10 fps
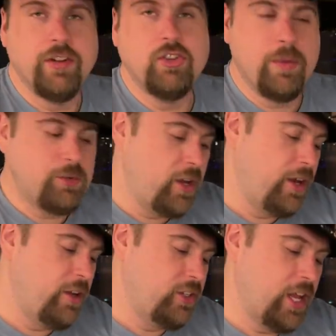got drips on
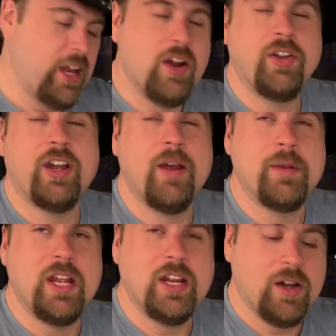here to sell. I don't care. I've
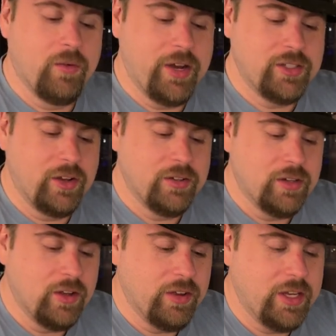been eating it already, so
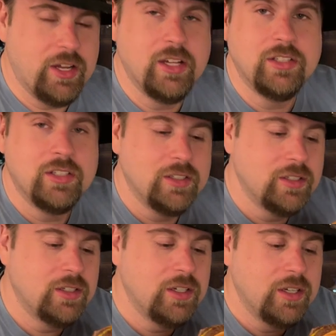I'll eat this.
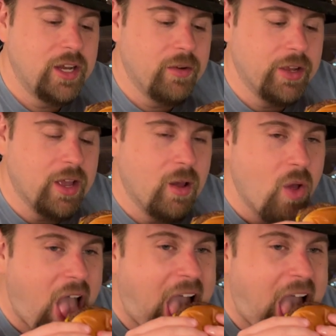Here we go.